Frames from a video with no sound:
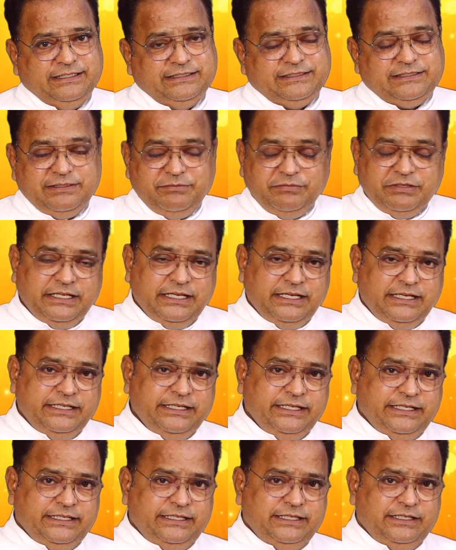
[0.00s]

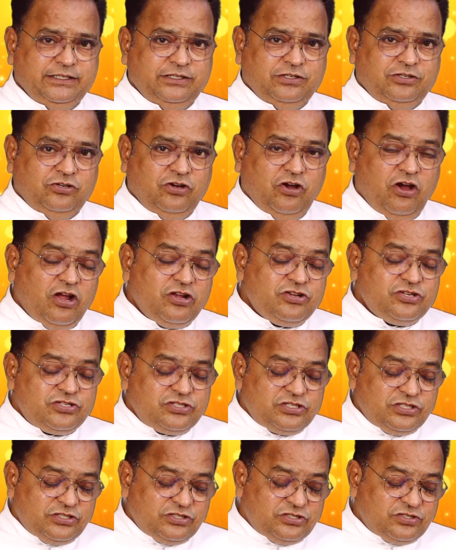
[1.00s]
Similarly,
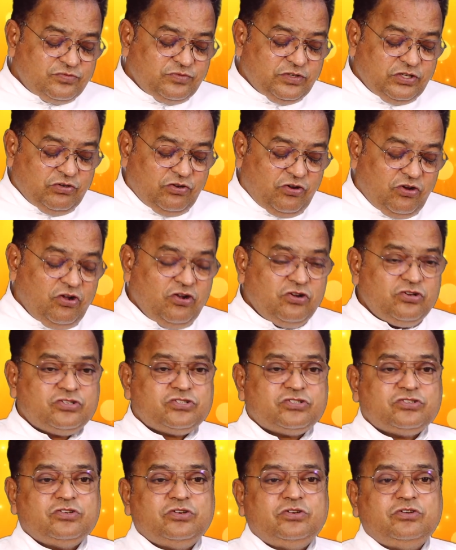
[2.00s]
conscience will
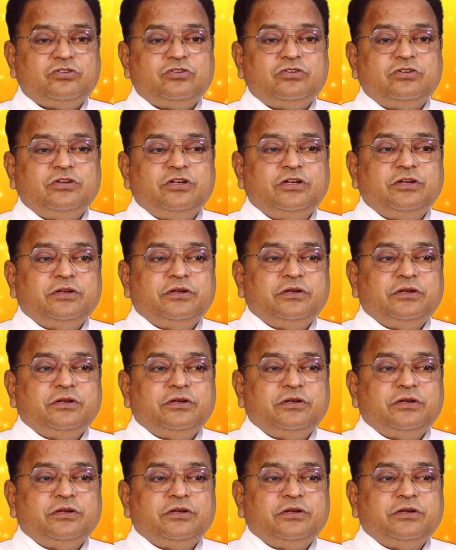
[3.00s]
also